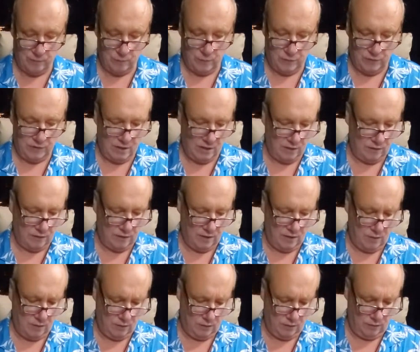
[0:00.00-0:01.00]
But now the
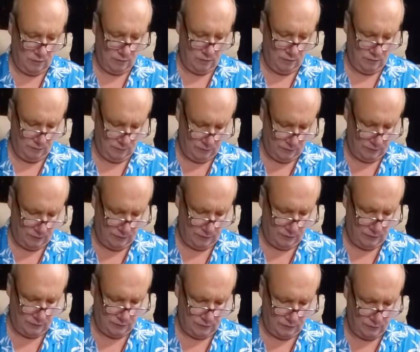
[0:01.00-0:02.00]
outcome here is
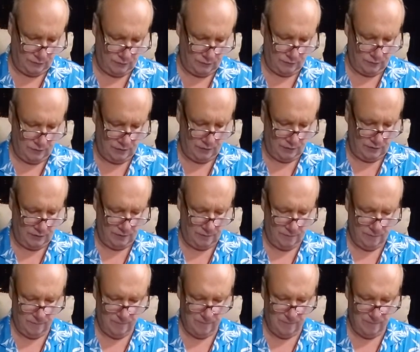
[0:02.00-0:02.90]
uncertainty.